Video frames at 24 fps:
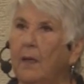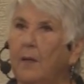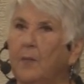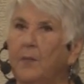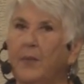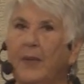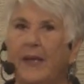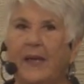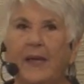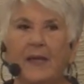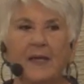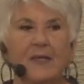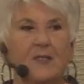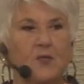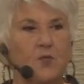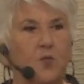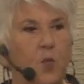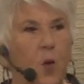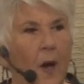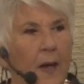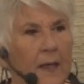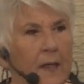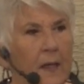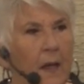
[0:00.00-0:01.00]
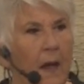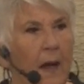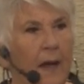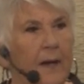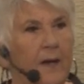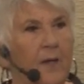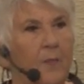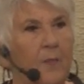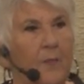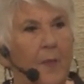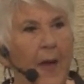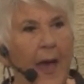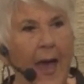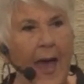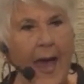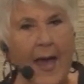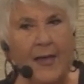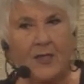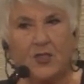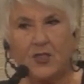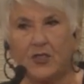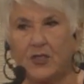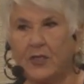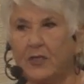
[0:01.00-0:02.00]
Because what kind of
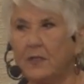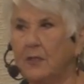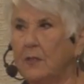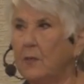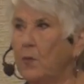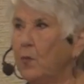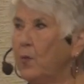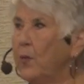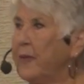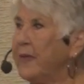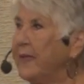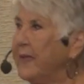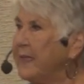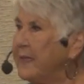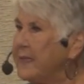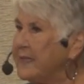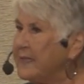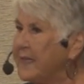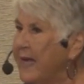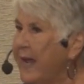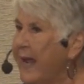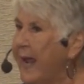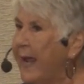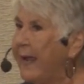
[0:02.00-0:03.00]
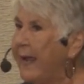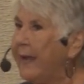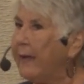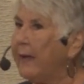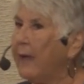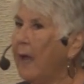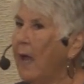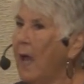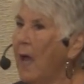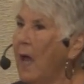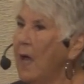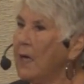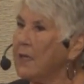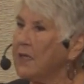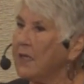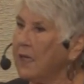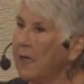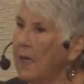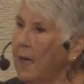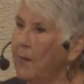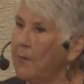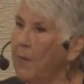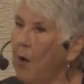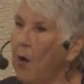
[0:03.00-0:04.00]
passion would it take to
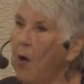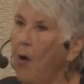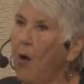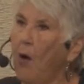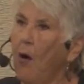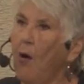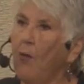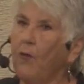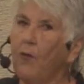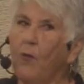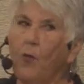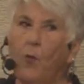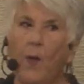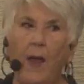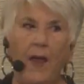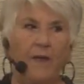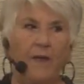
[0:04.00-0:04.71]
come all the way